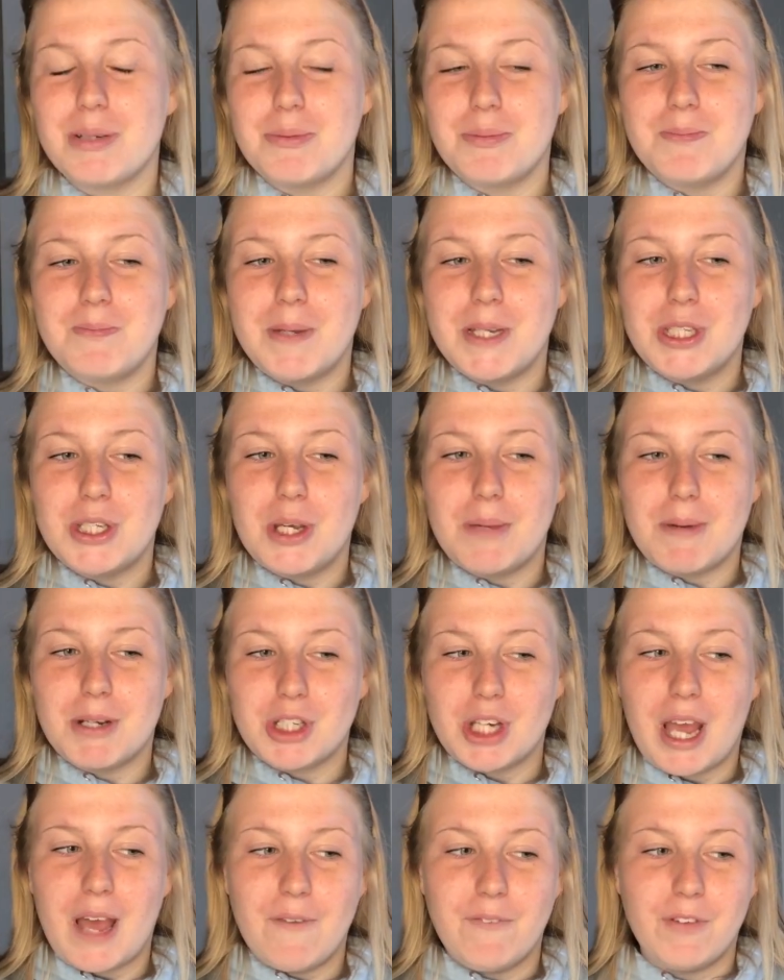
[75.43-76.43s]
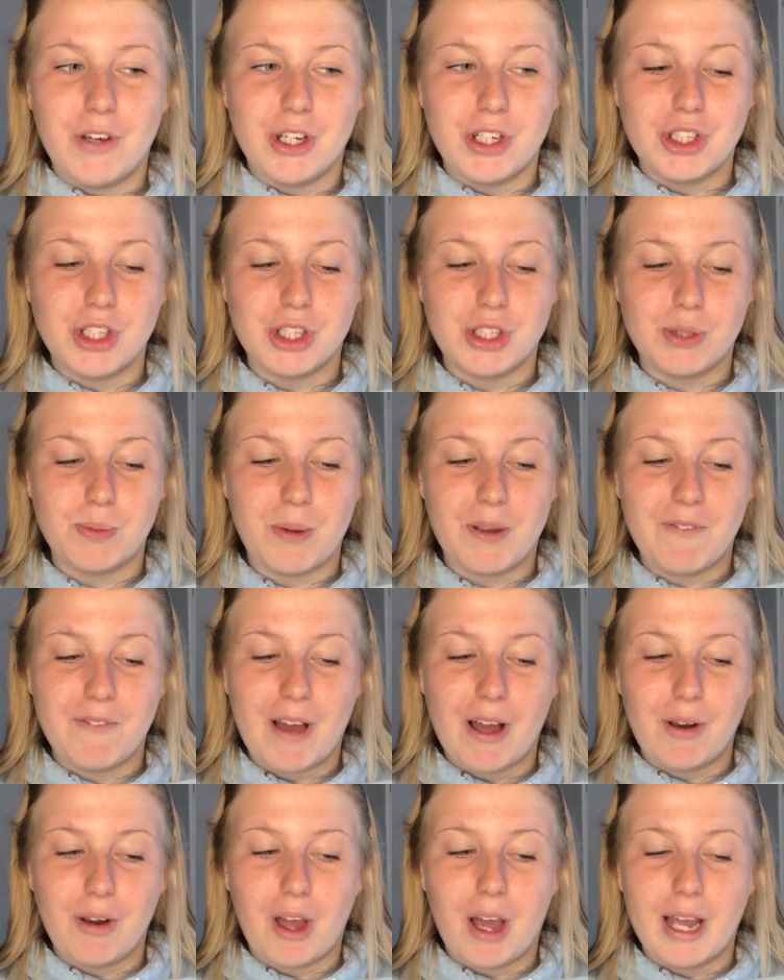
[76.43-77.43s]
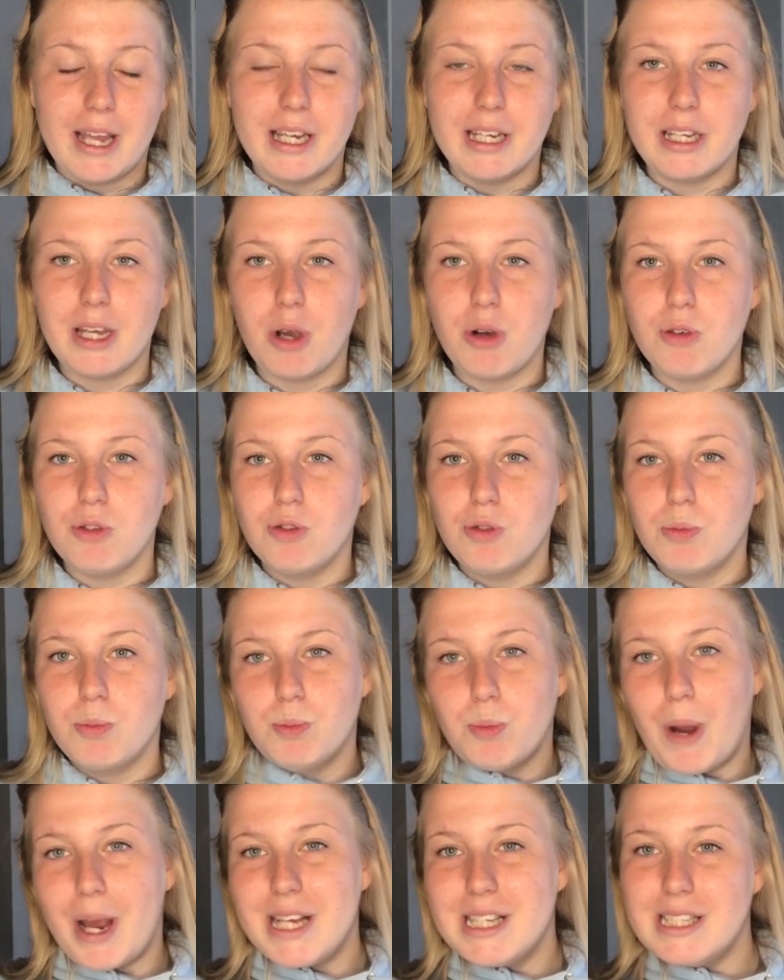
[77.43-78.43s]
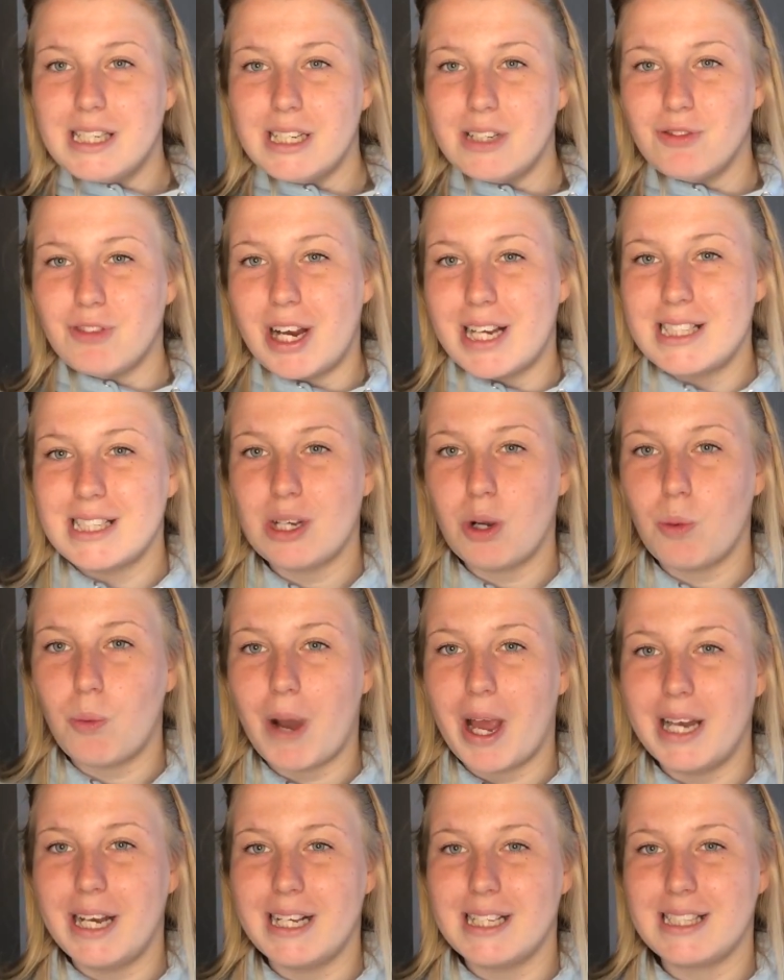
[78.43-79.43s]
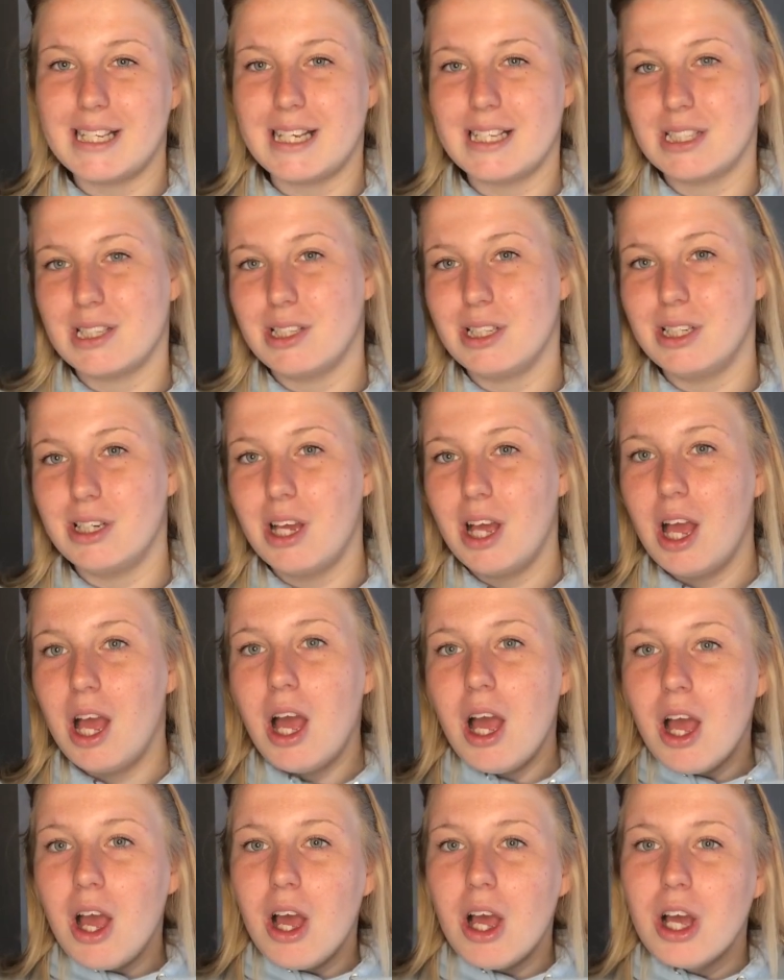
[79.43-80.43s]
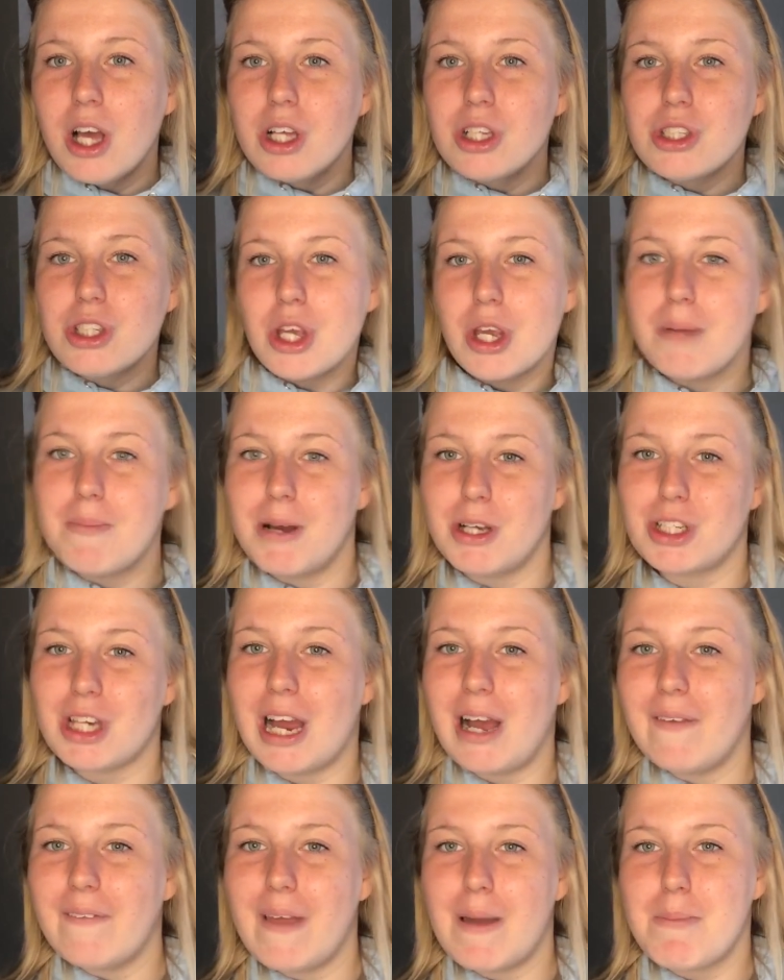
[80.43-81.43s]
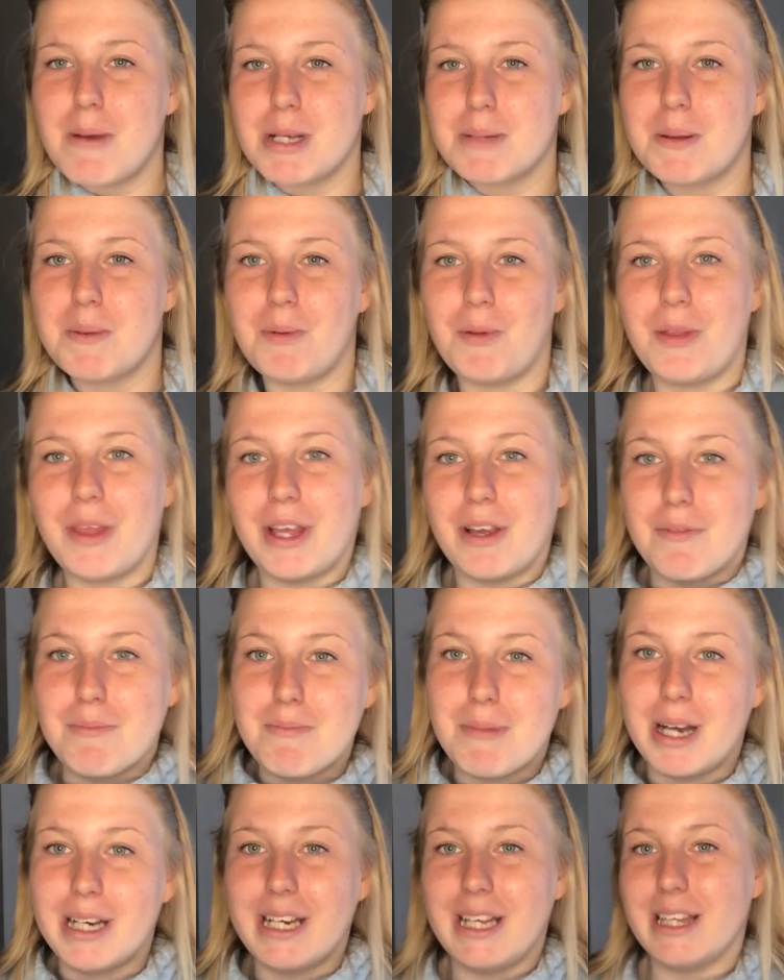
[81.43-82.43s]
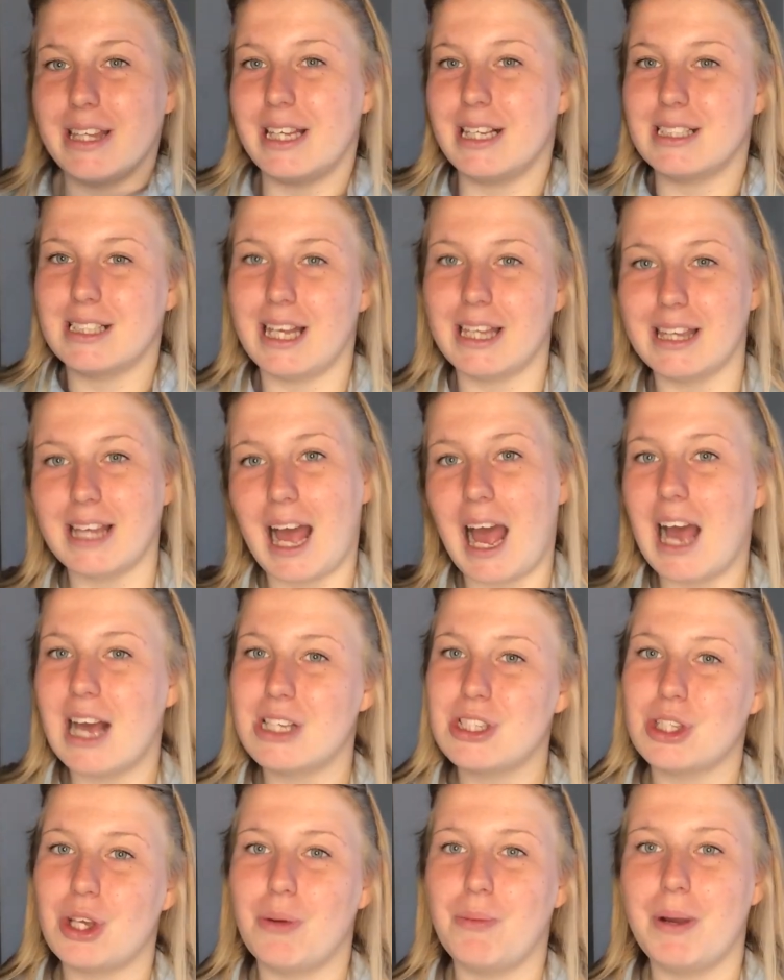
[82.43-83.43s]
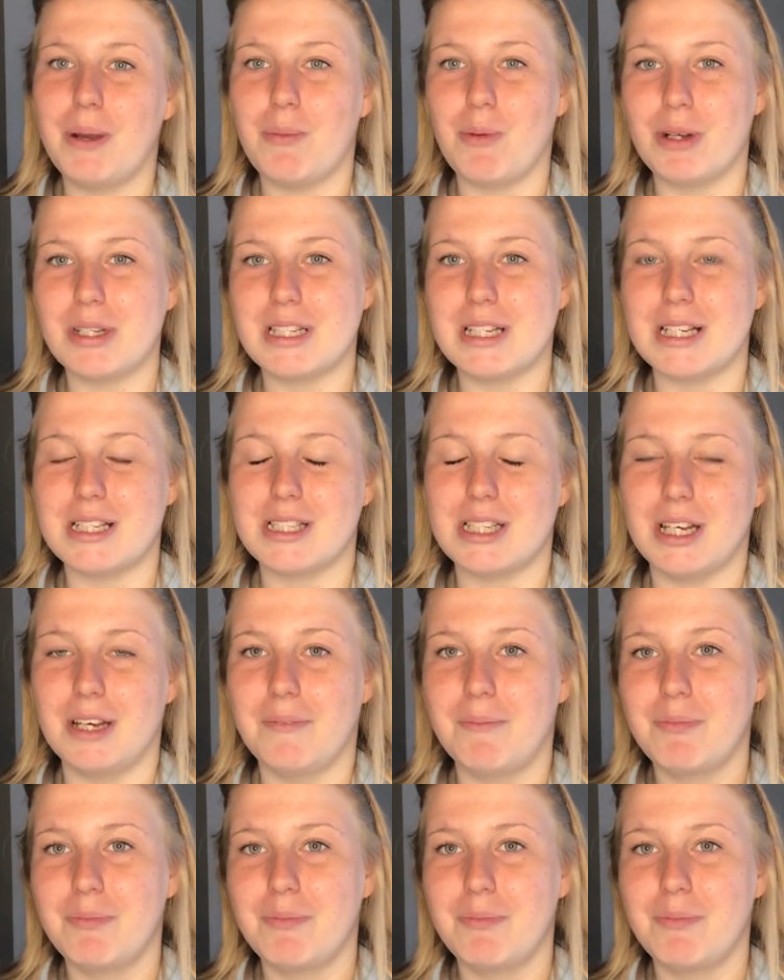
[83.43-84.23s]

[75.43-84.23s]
would be too much effort, just we felt like raising awareness isn't too much out there. Most people think of money and things like that, so we wanted to